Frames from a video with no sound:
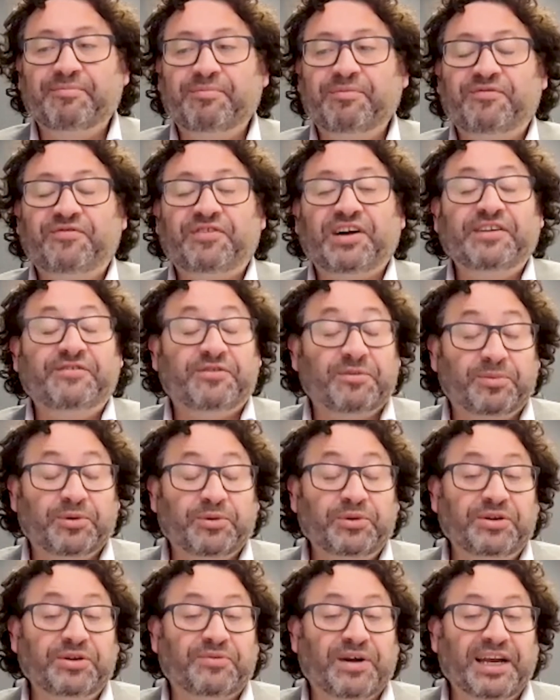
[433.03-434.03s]

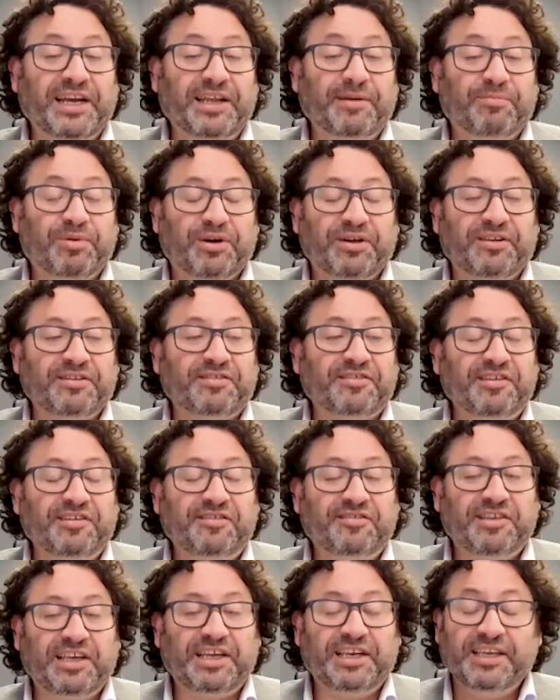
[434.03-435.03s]
favorable uranium policy
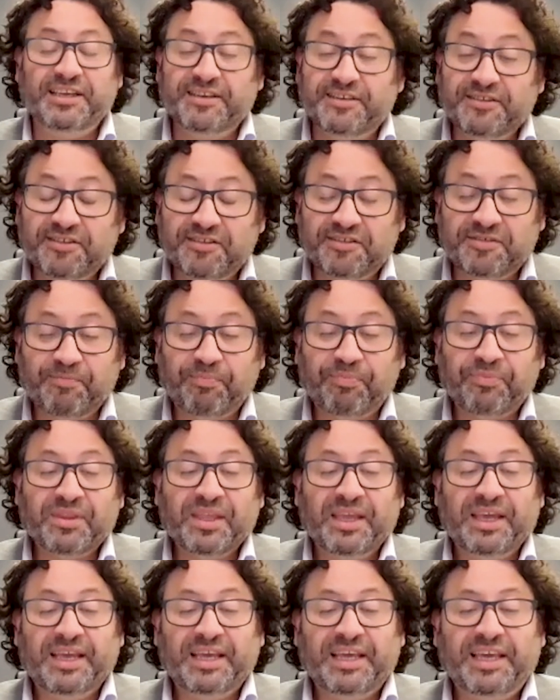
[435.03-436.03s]
settings
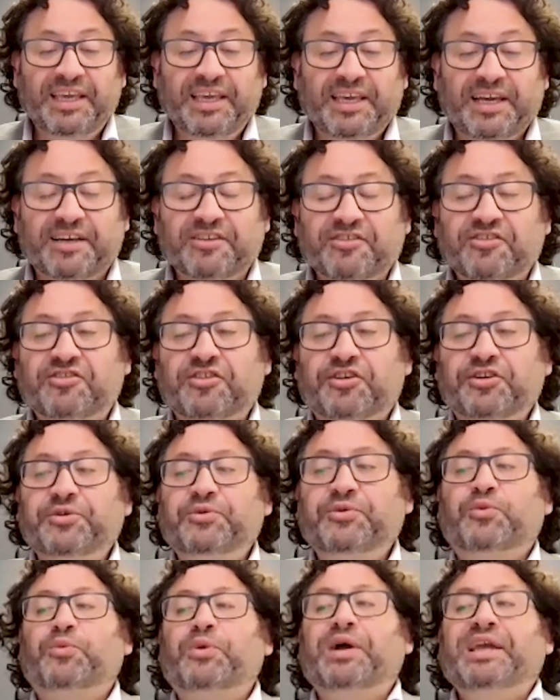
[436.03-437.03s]
here.
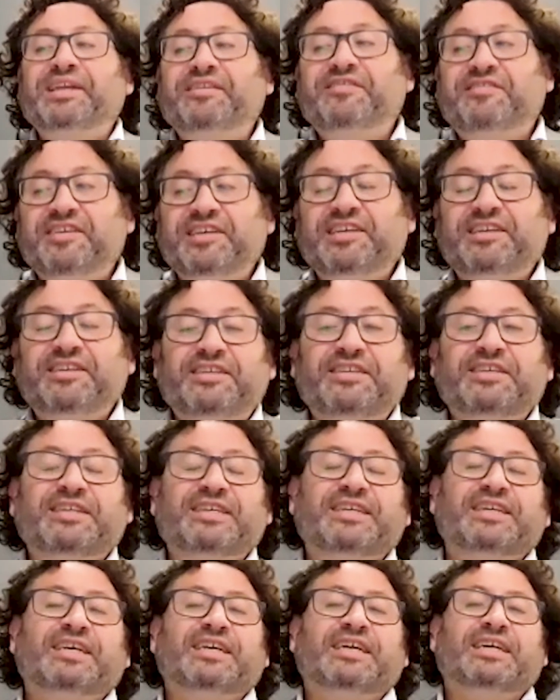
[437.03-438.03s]
So we did,
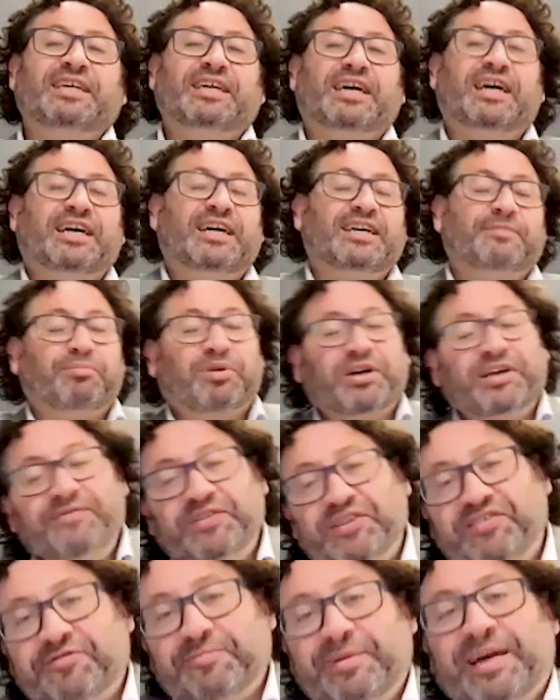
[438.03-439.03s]

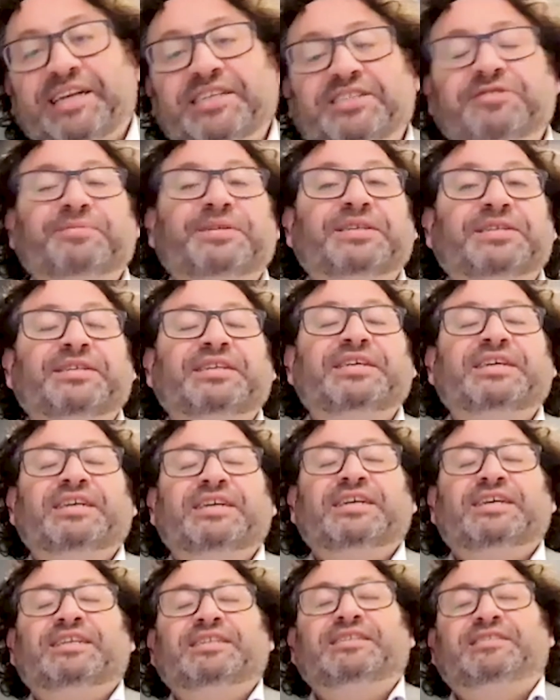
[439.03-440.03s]
previous management
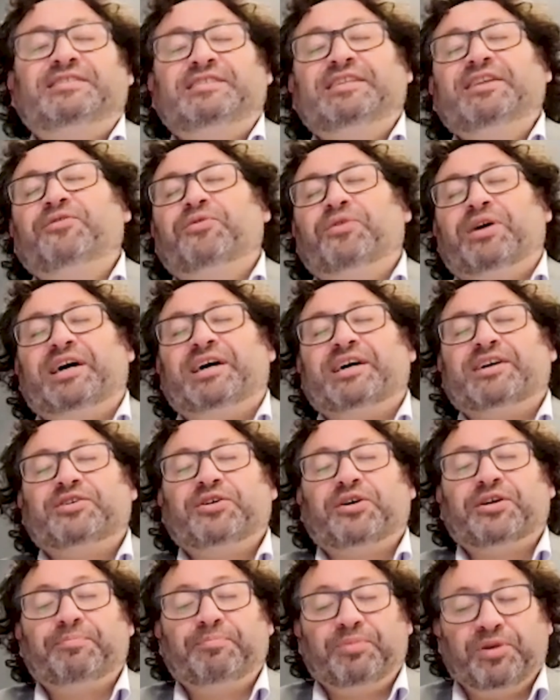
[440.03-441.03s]

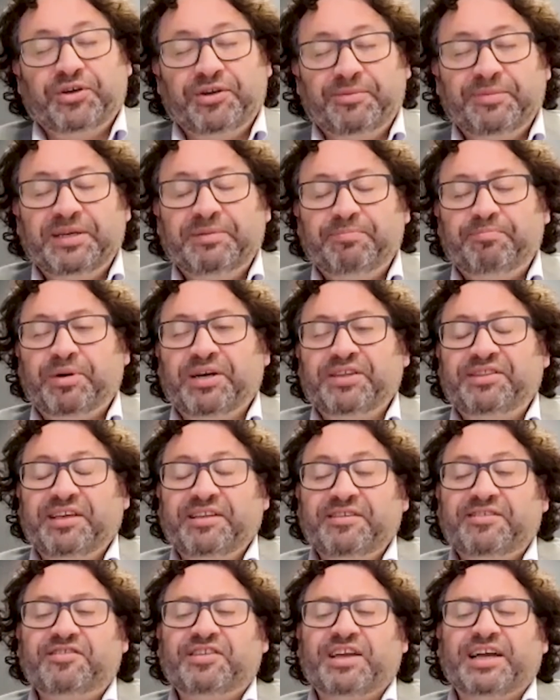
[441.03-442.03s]
got a permit both
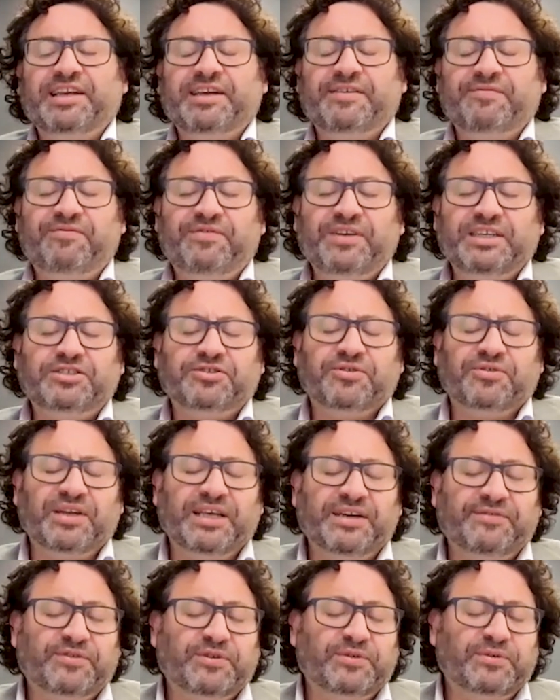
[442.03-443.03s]
at state and federal
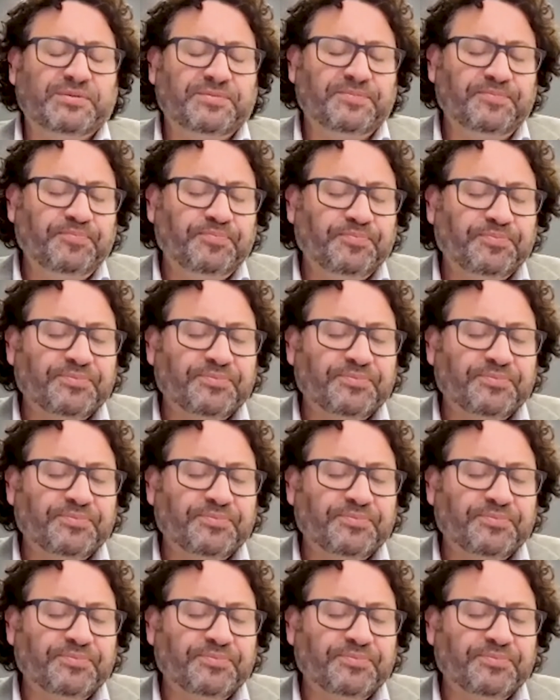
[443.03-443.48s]
level